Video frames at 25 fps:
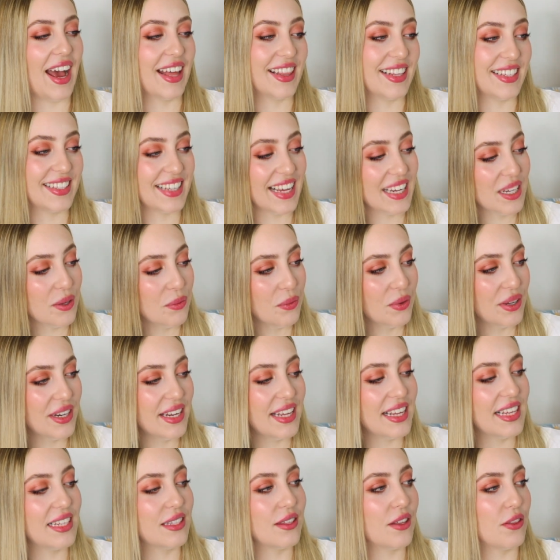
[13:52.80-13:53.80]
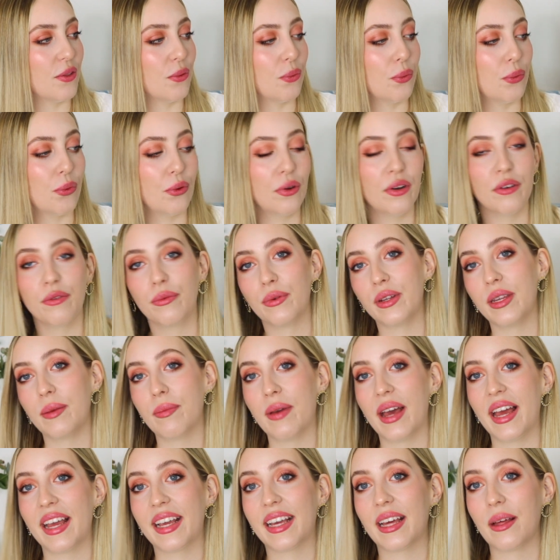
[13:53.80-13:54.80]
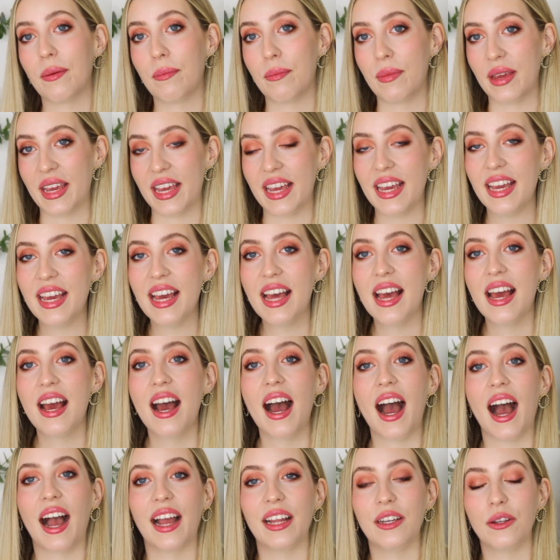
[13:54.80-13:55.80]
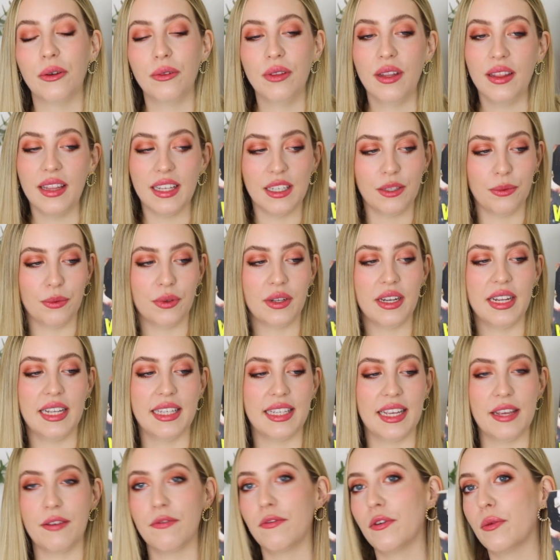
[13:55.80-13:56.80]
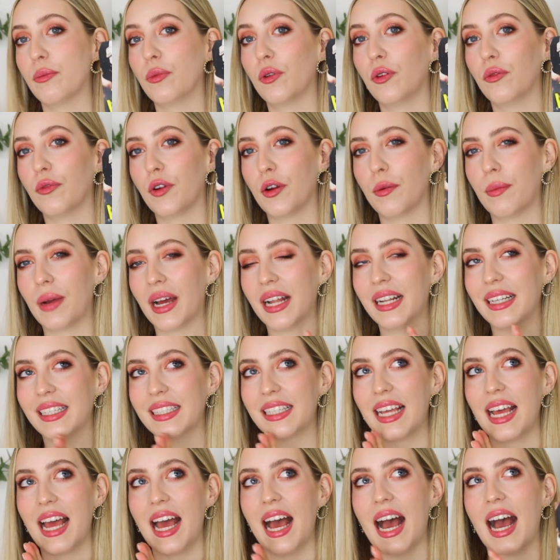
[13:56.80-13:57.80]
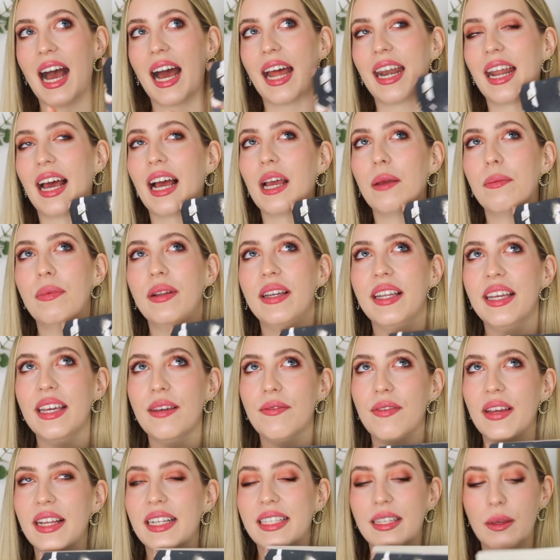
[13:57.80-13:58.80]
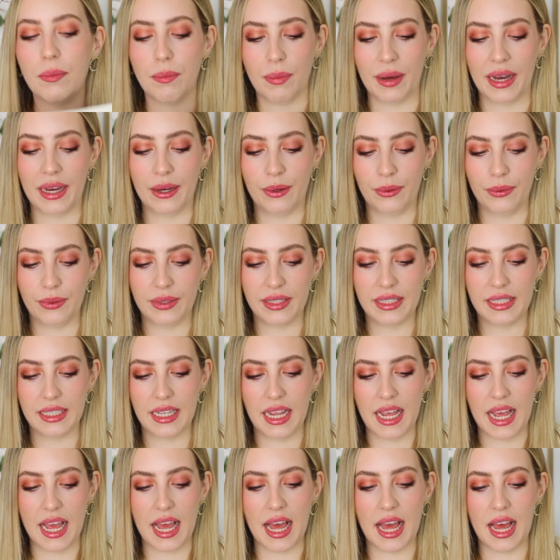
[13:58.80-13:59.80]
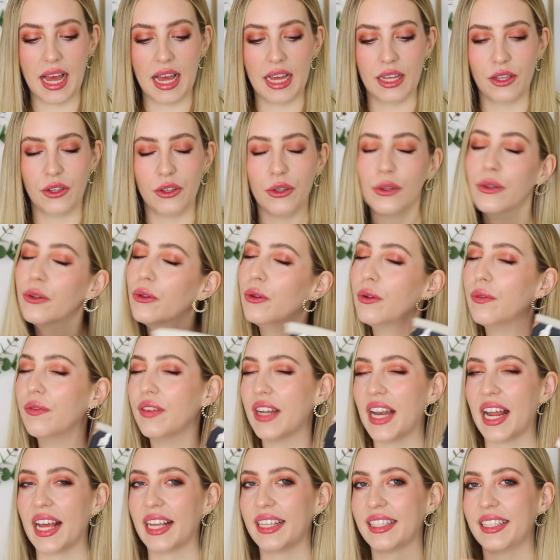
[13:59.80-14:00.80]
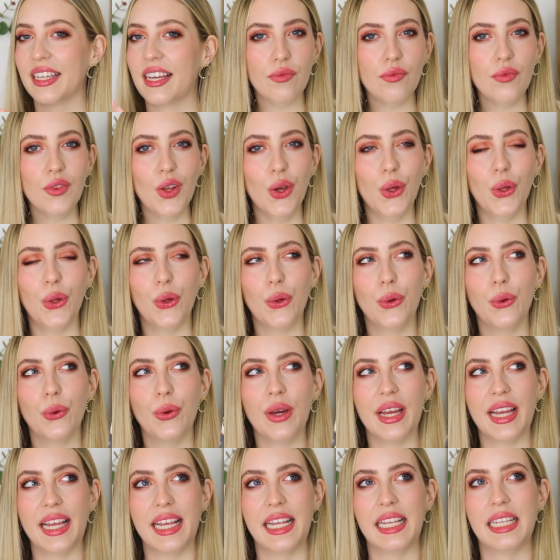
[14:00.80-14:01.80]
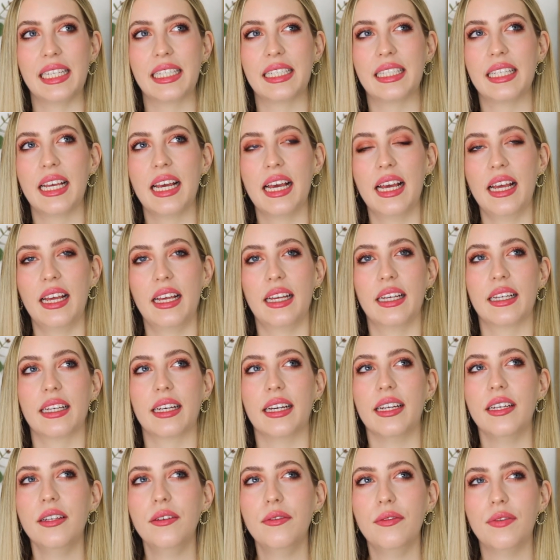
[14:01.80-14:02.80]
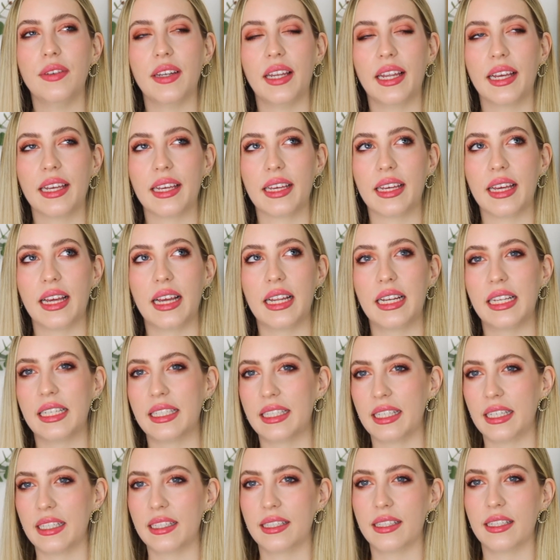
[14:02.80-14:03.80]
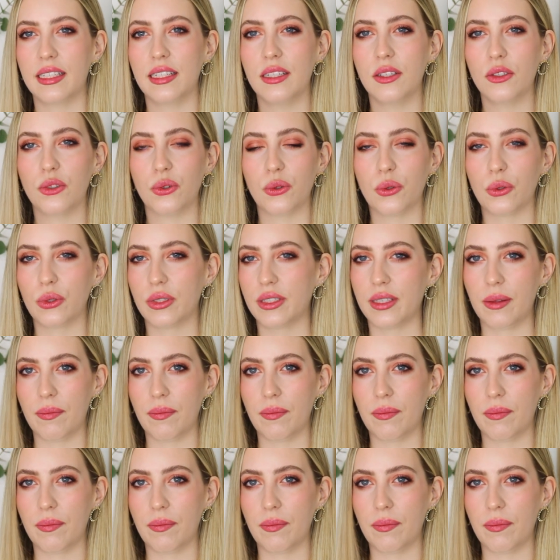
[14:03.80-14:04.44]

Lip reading: and the second one is The Wall of Winnipeg and Me. I know that this one is a football romance, and I believe it's about a girl called Vanessa who is kind of like an assistant or